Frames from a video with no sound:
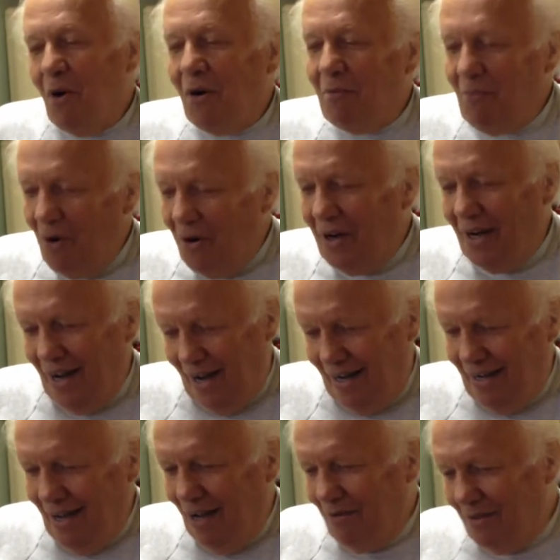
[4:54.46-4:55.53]

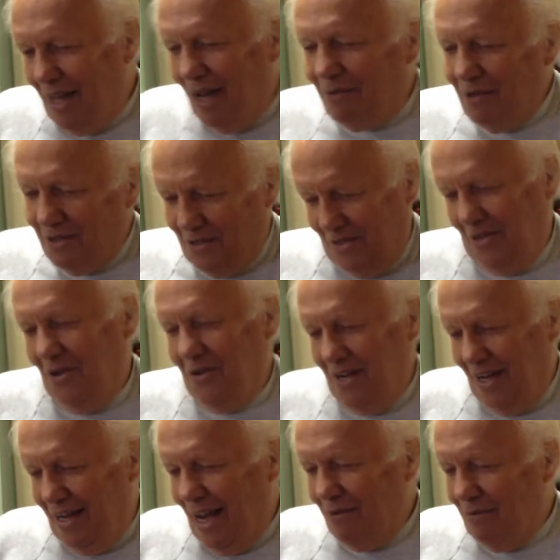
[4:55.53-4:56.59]
Margate. That was
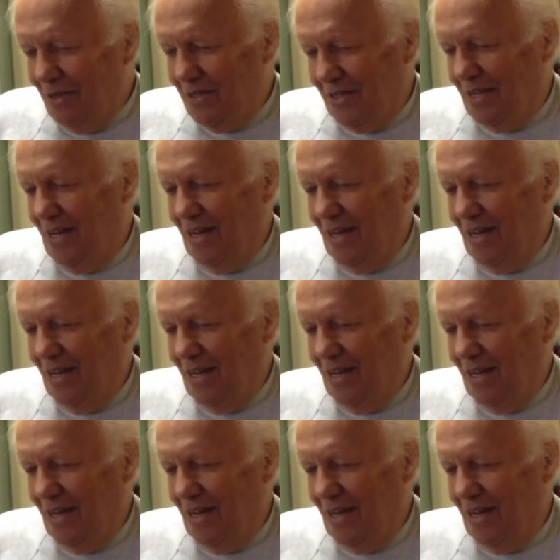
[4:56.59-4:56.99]
okay. That was